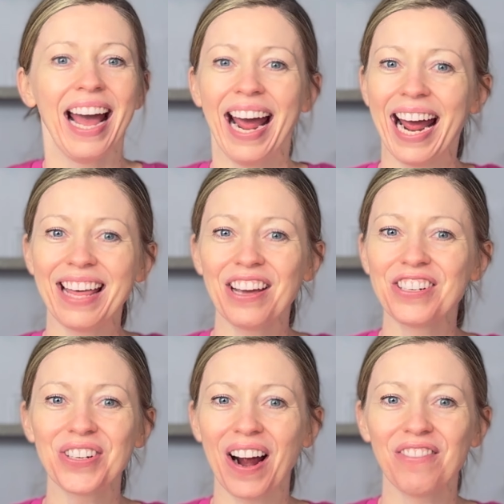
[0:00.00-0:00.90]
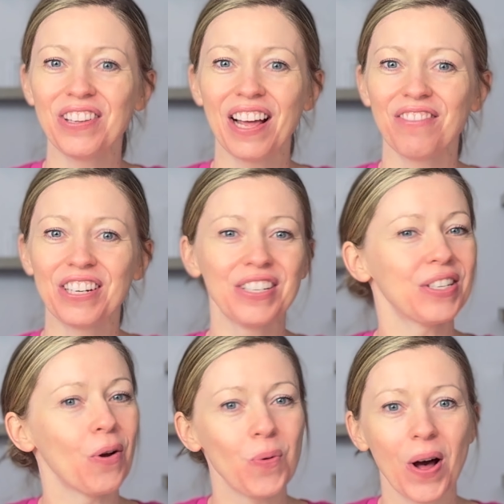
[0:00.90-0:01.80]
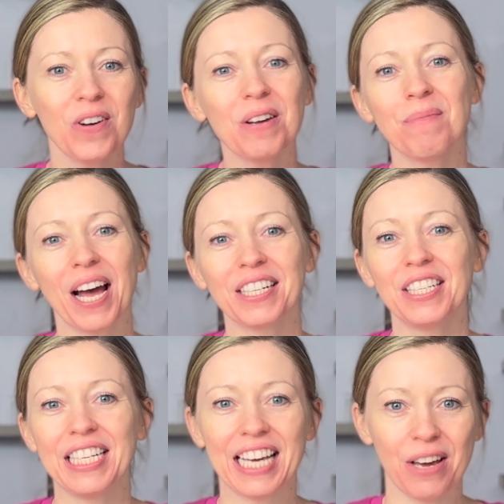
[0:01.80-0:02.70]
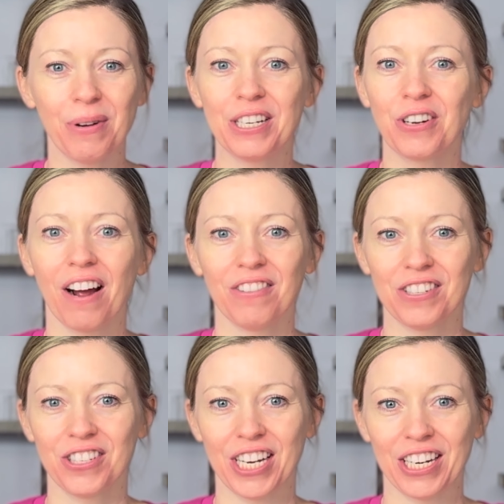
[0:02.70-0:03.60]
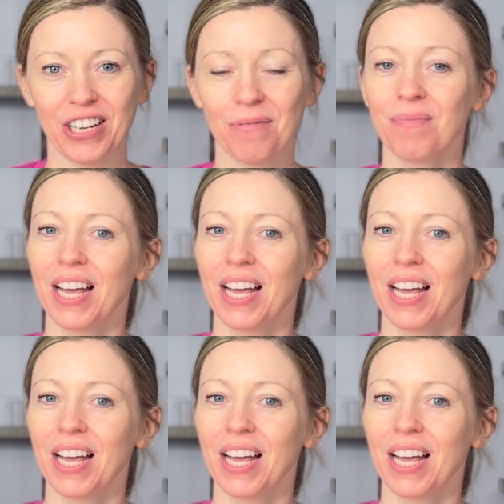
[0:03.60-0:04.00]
Hey there, travel lovers! Welcome back to Gateway Travel's channel.